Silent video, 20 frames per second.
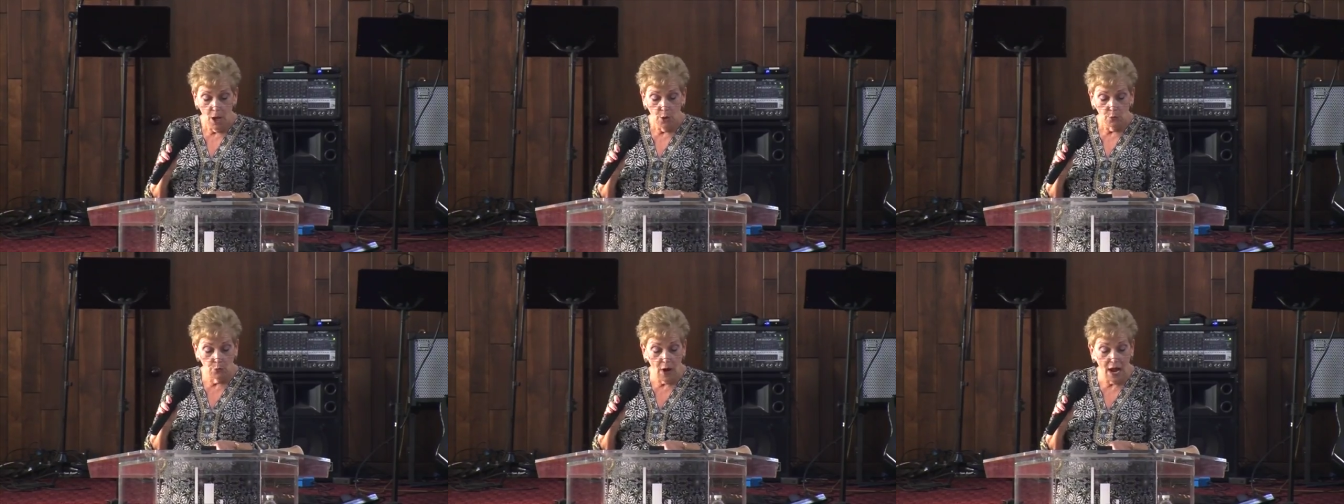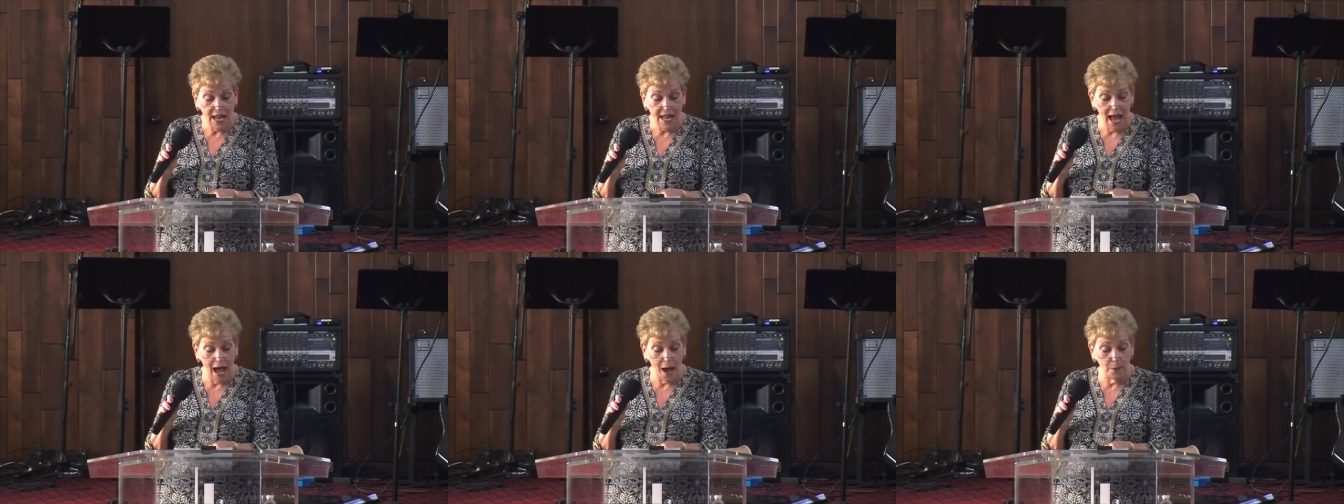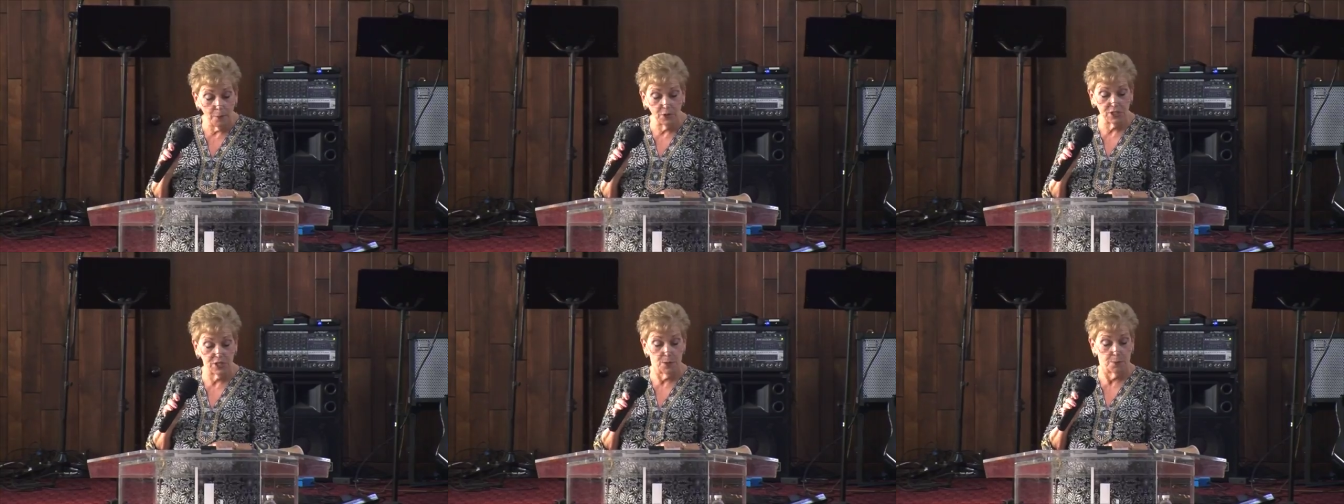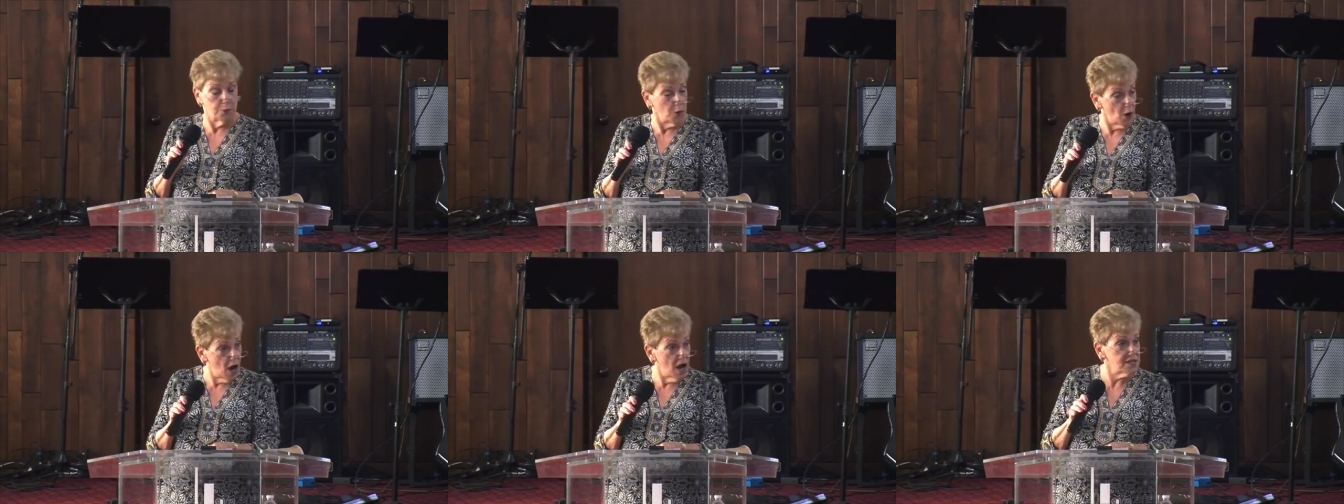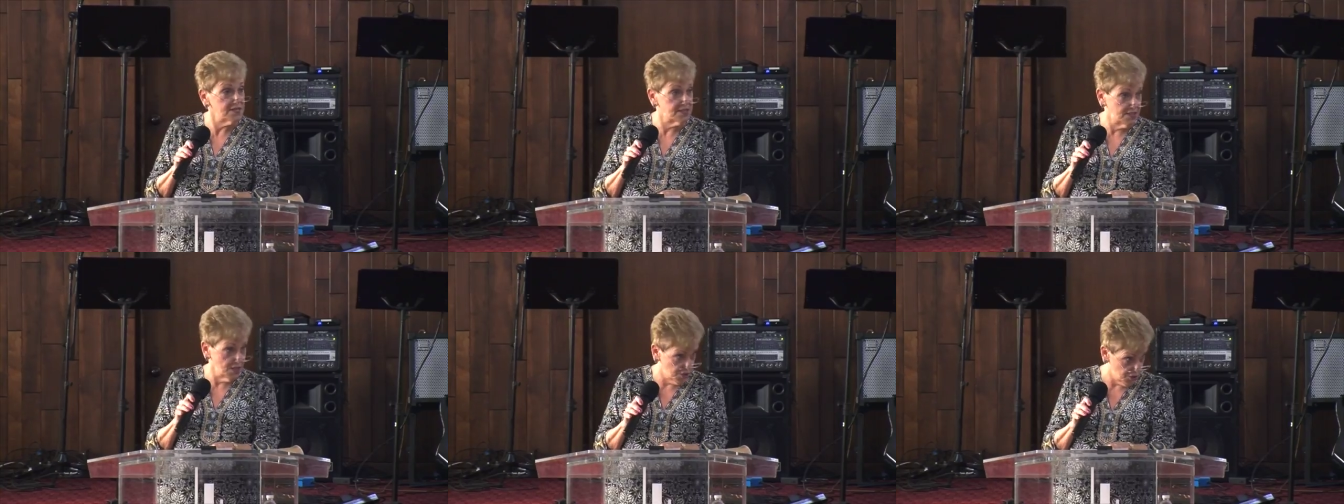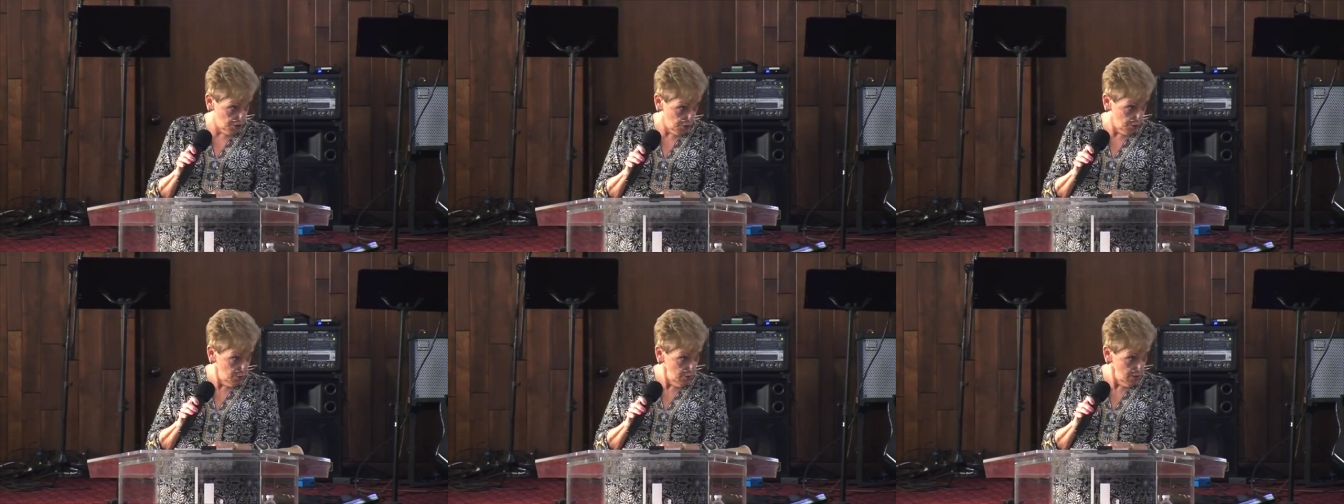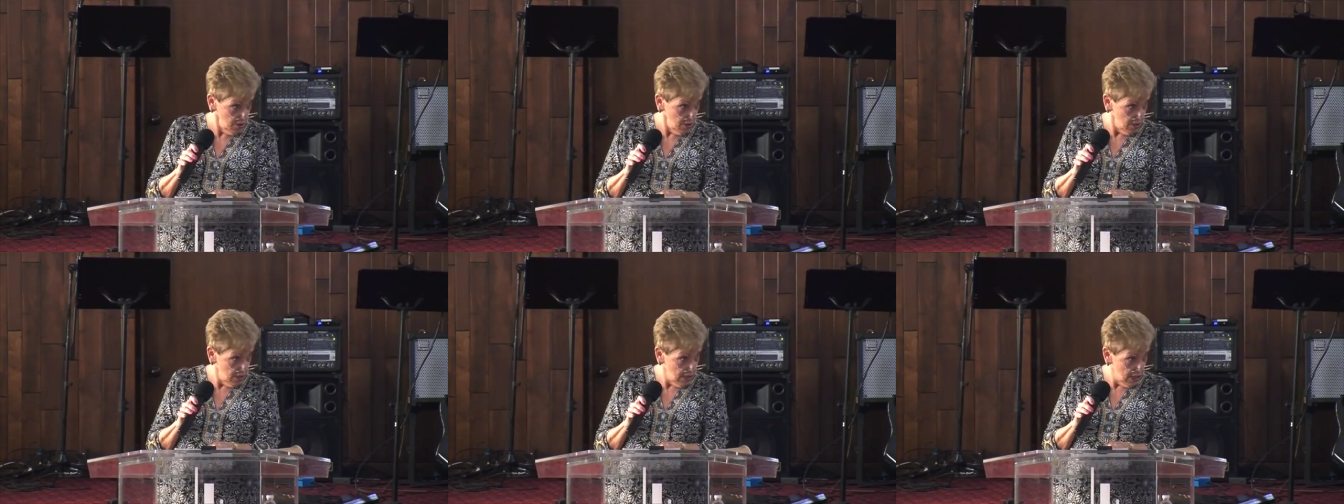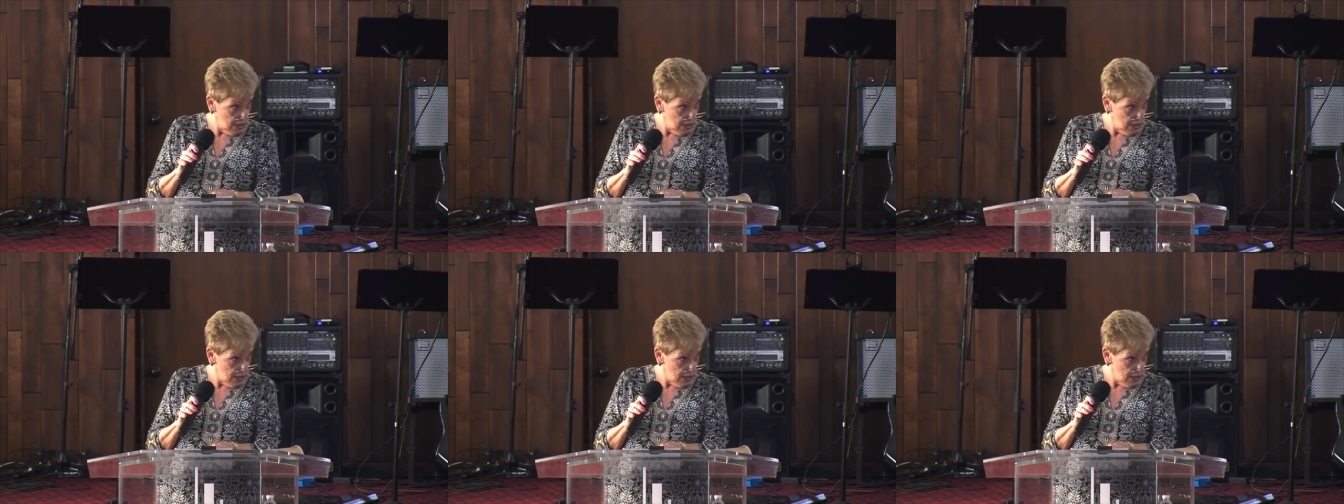Rahab was a prostitute.